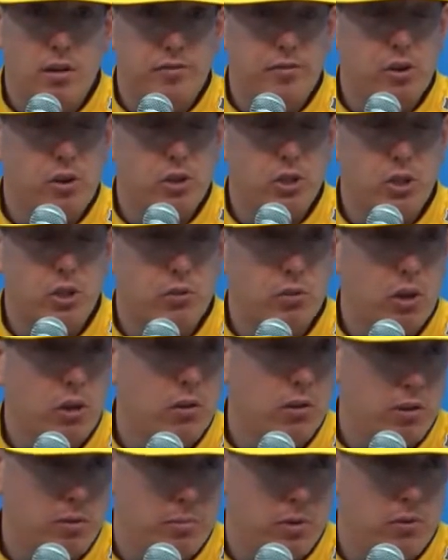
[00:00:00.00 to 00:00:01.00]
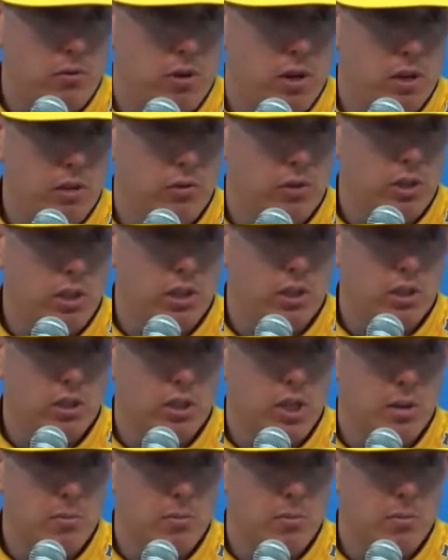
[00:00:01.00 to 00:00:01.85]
Furniture Row that have been running really good.